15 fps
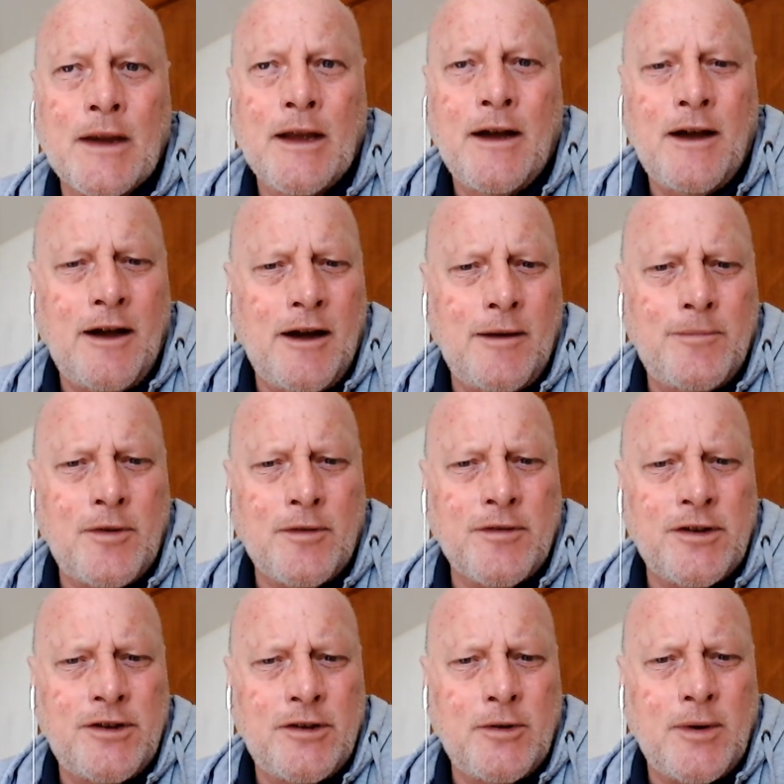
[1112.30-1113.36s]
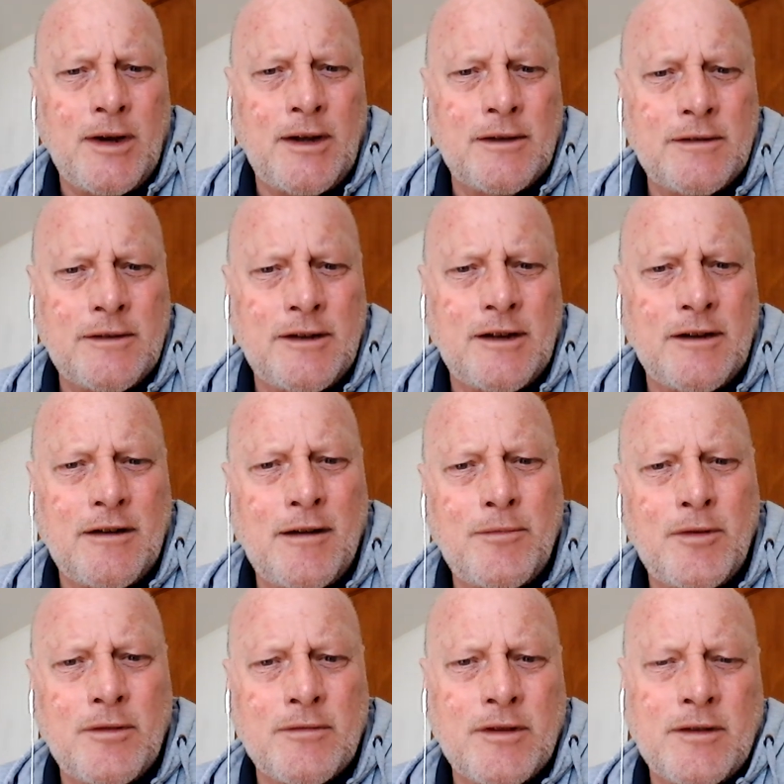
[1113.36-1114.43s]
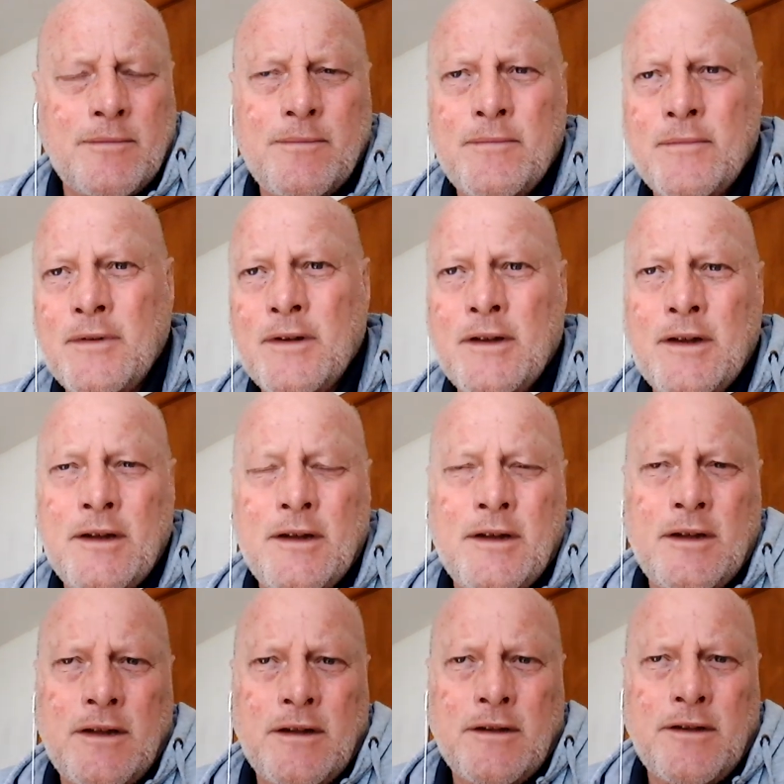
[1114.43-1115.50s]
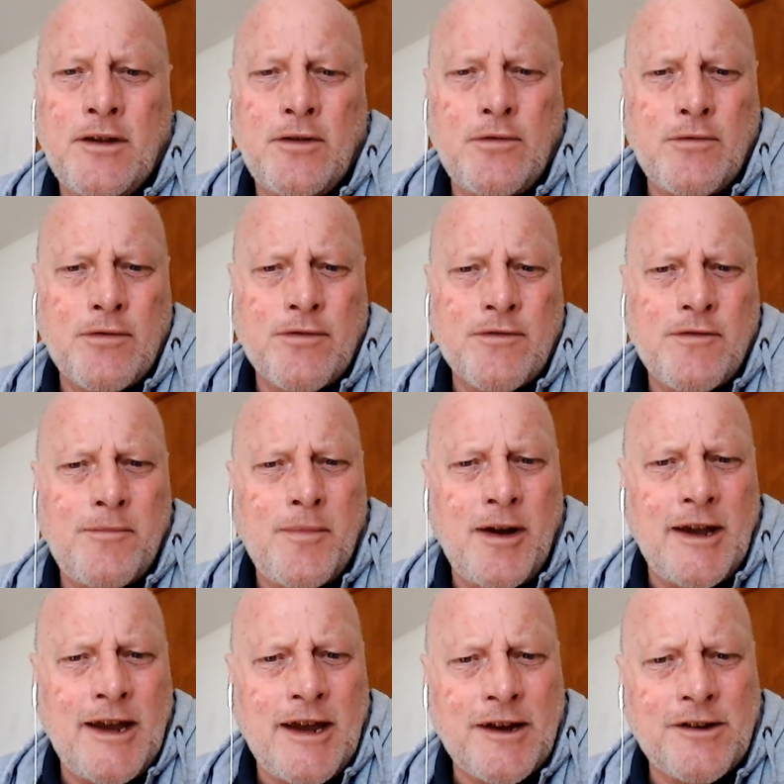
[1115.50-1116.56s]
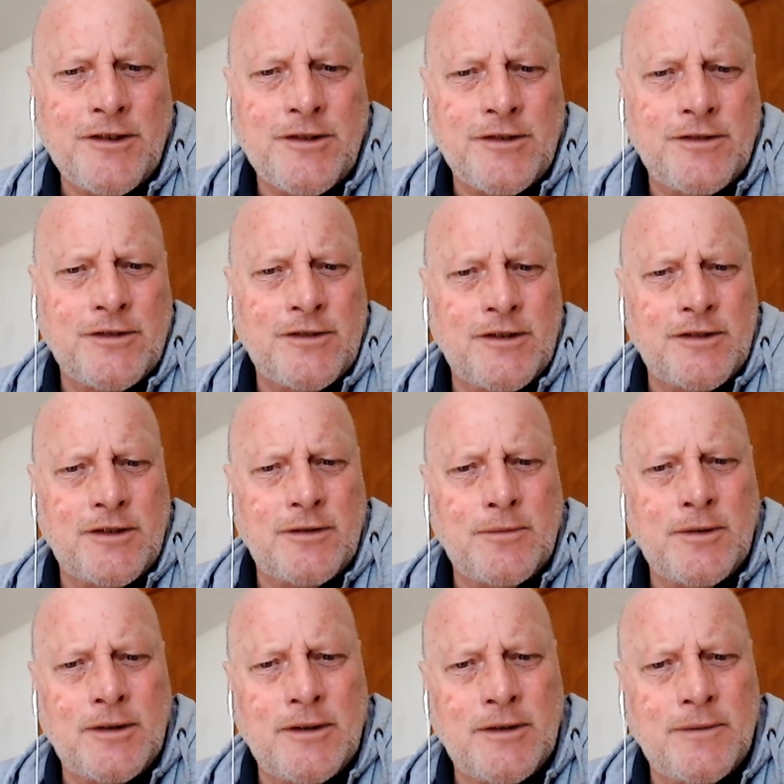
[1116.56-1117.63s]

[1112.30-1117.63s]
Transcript: I'm not the doer, I'm not the author of my actions, as it were.